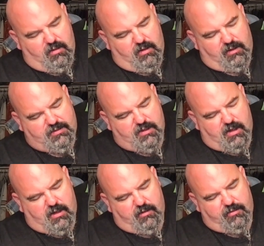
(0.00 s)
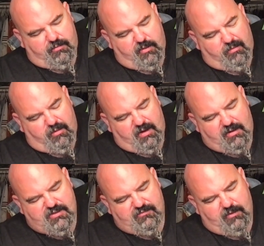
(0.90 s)
It's a 3/4
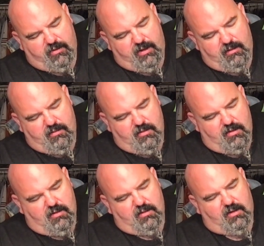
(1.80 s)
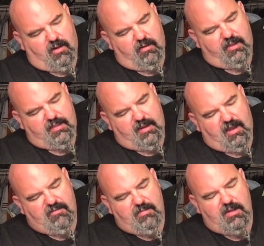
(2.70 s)
ounce floating. Color that they
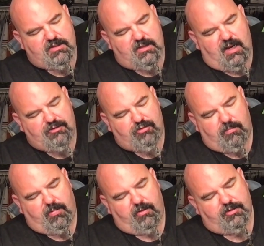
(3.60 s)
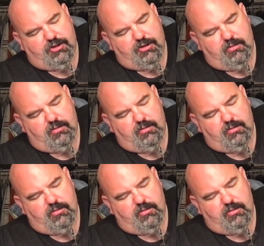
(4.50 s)
gave me is natural perch.